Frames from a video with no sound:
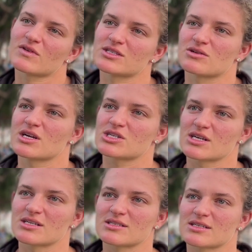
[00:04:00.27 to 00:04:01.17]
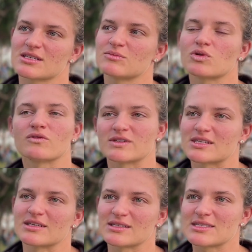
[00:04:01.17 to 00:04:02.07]
restoration to improve
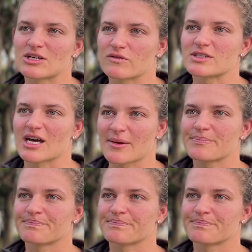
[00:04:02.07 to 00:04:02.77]
resiliency over time.